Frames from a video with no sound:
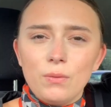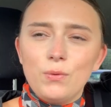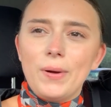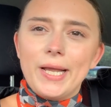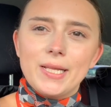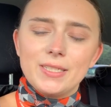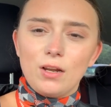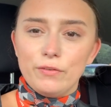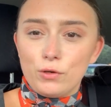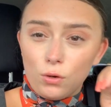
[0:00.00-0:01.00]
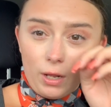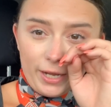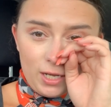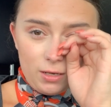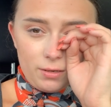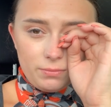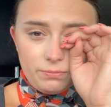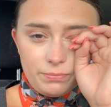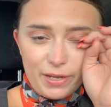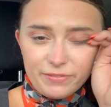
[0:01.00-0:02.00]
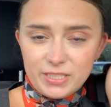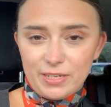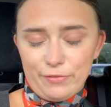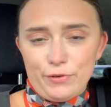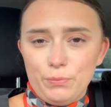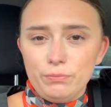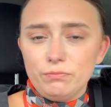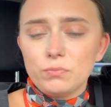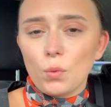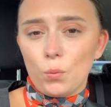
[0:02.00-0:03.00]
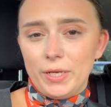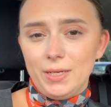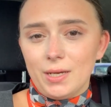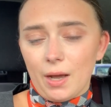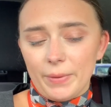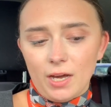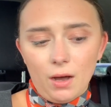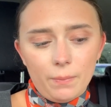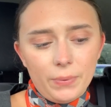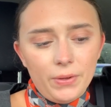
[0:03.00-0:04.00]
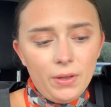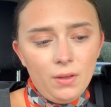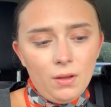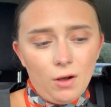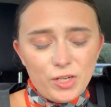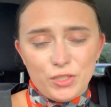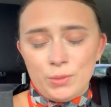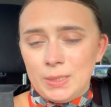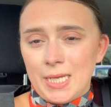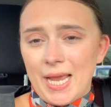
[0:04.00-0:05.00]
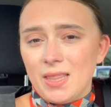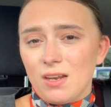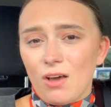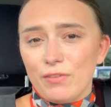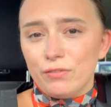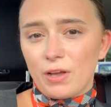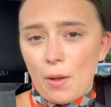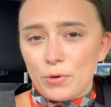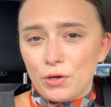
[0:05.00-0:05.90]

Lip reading: will wait until I've got like a bit of a different week coming up. I could do a day in the life of cabin